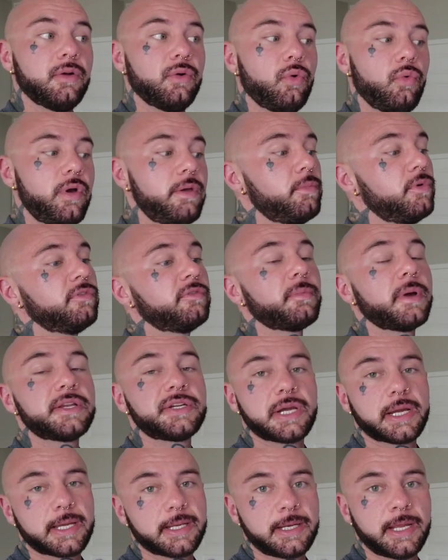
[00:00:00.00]
We moved my
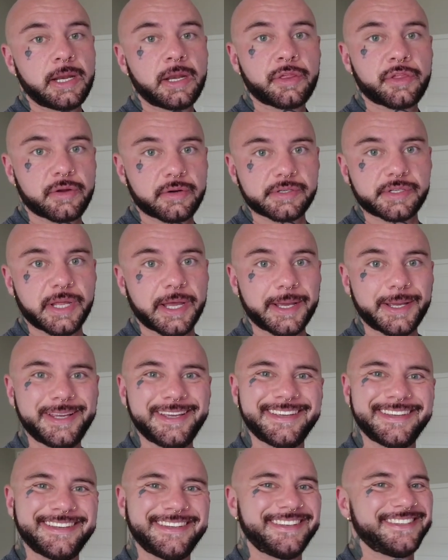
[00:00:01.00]
check-in day to Thursday.
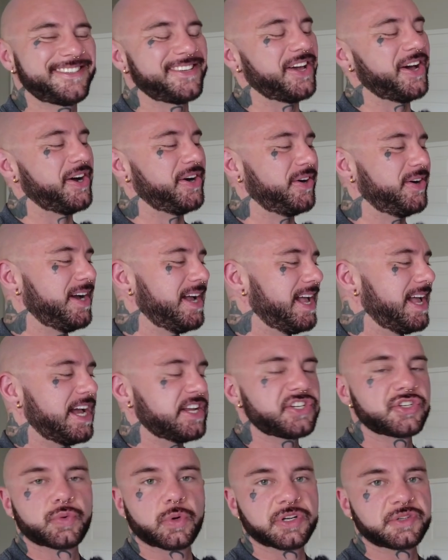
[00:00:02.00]
So it
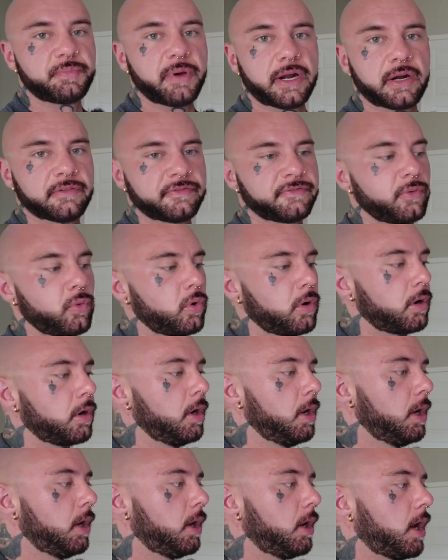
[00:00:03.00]
just works better for
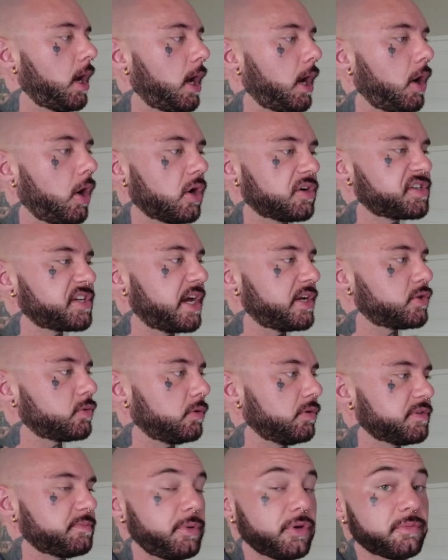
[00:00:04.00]
our
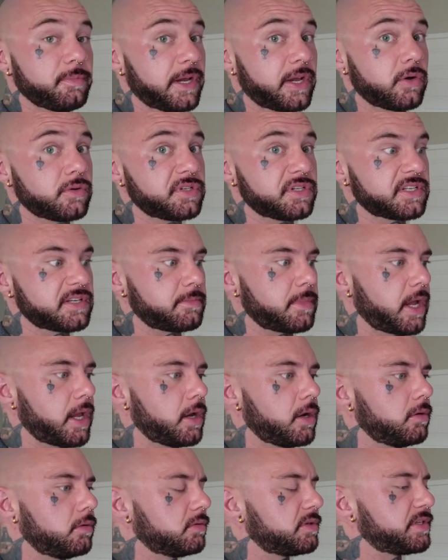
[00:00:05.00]
schedules, both my coaches and my
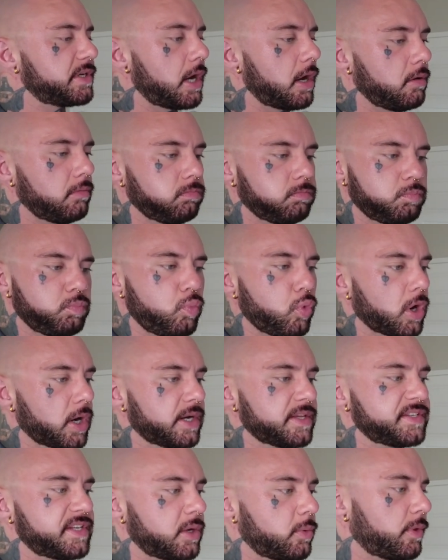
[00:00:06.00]
own. So we're going
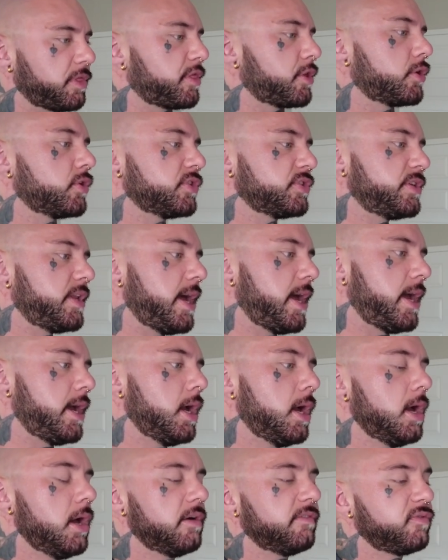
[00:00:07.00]
to stick with Thursday
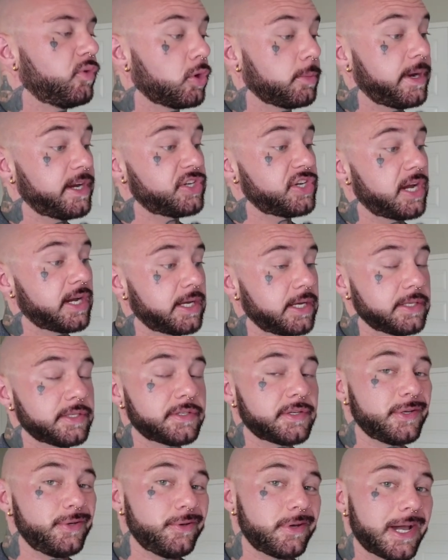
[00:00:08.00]
for my check-in.
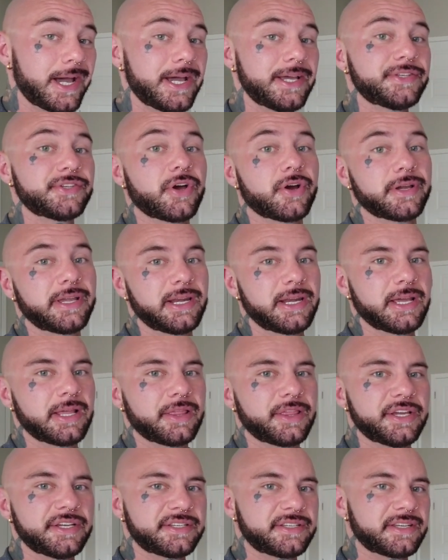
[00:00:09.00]
So you guys are
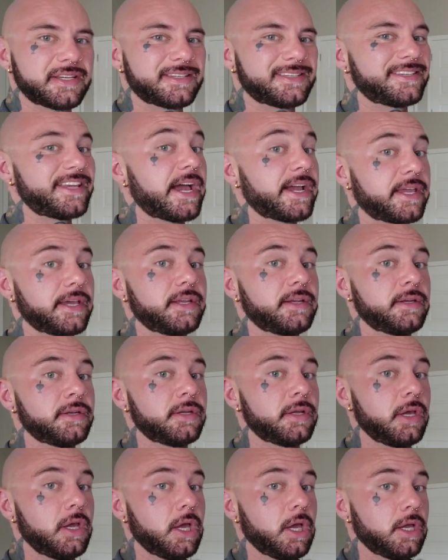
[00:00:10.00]
getting this
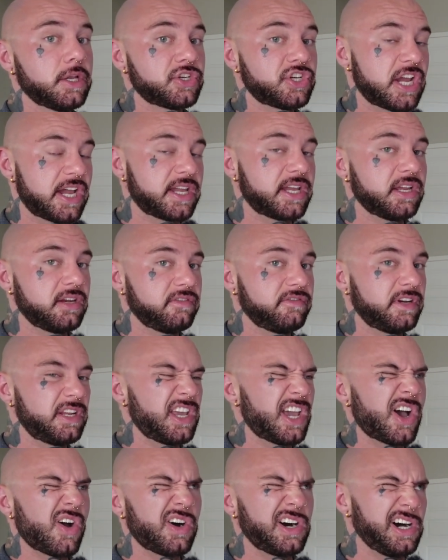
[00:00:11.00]
second check-in
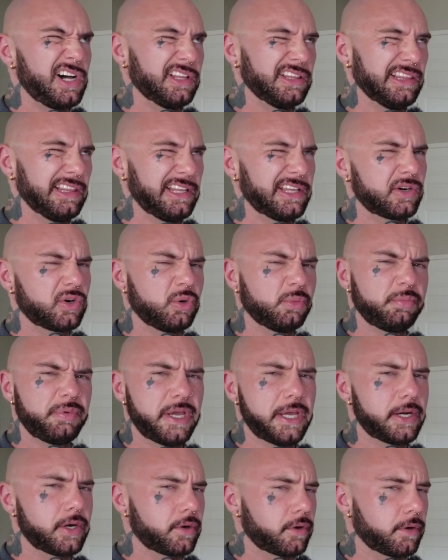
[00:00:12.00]
video a little
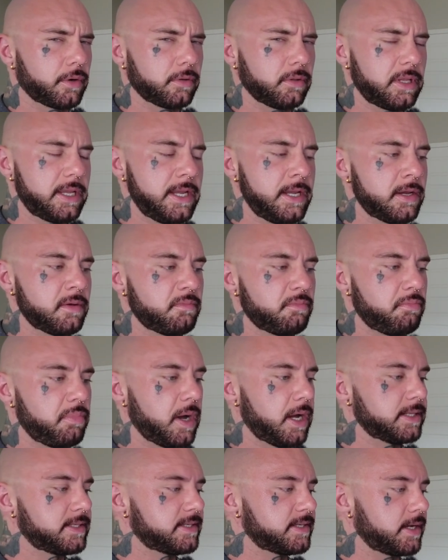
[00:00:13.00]
bit early,
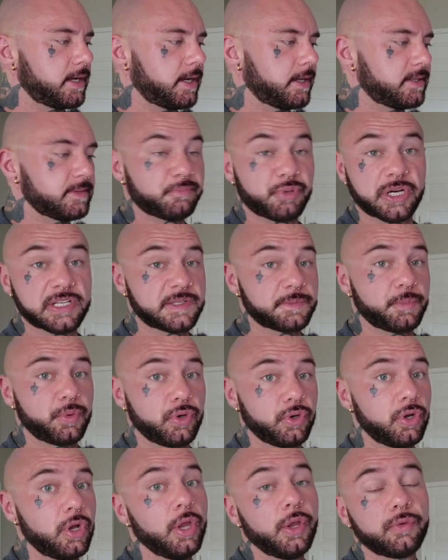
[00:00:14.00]
but the
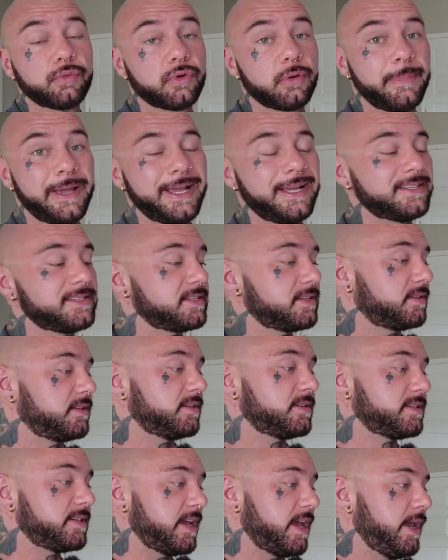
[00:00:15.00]
principle remains
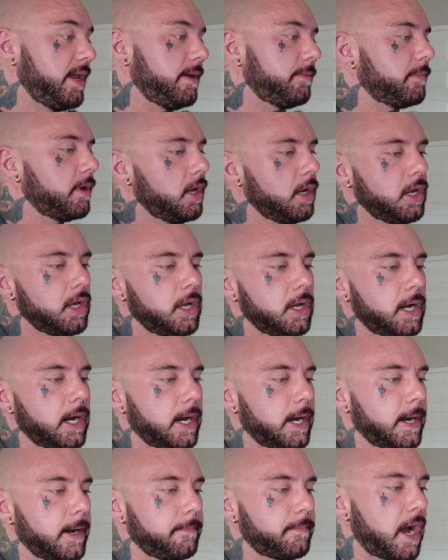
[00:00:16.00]
the same.
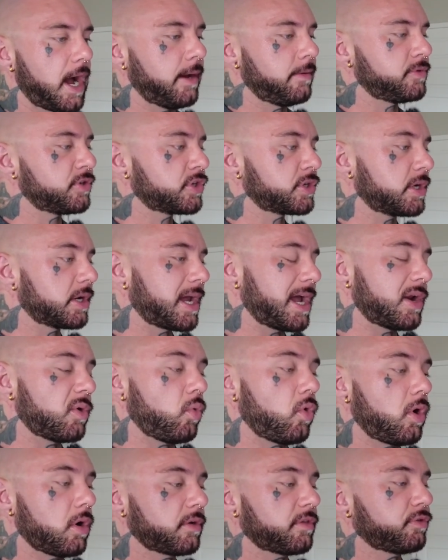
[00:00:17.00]
I'm just going to kind of
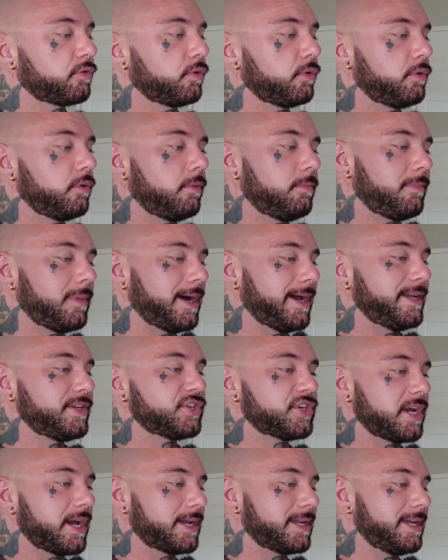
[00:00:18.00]
walk through my
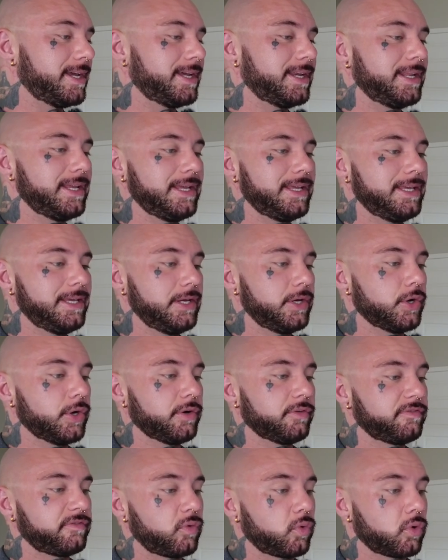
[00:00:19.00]
check-in
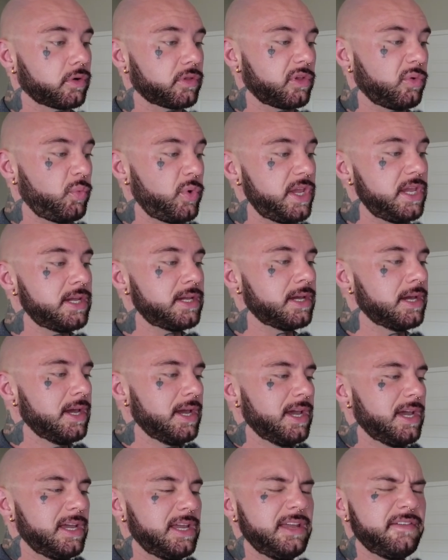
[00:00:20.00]
here for the week.
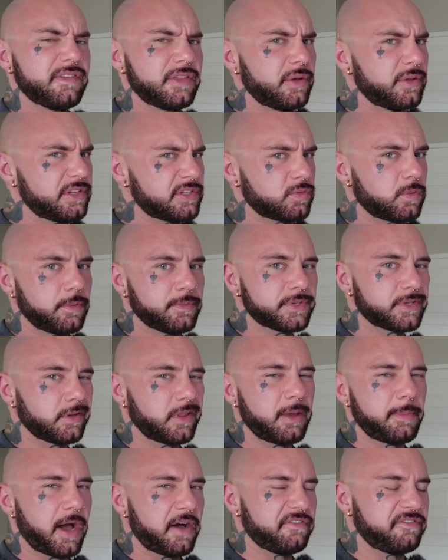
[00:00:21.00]
Even though this one was
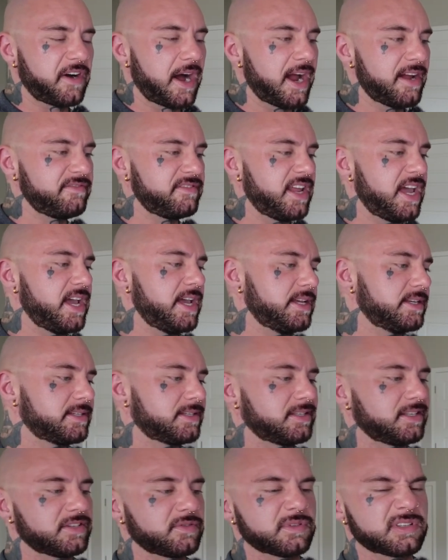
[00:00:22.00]
only about 5
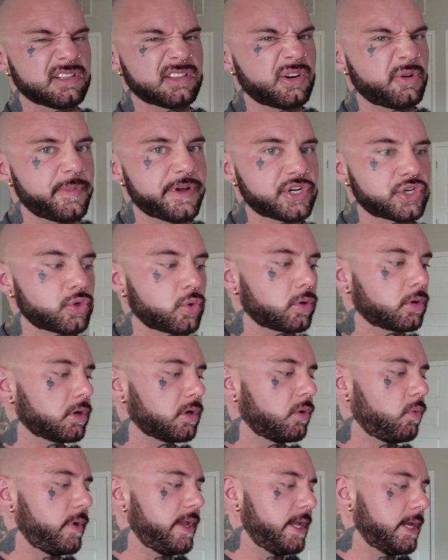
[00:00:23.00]
days, this was a little bit shorter
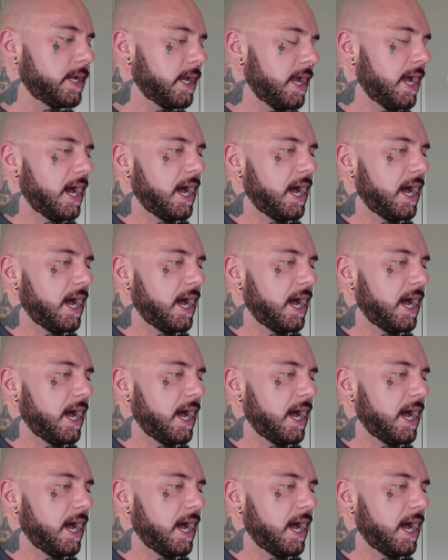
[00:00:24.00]
than a week.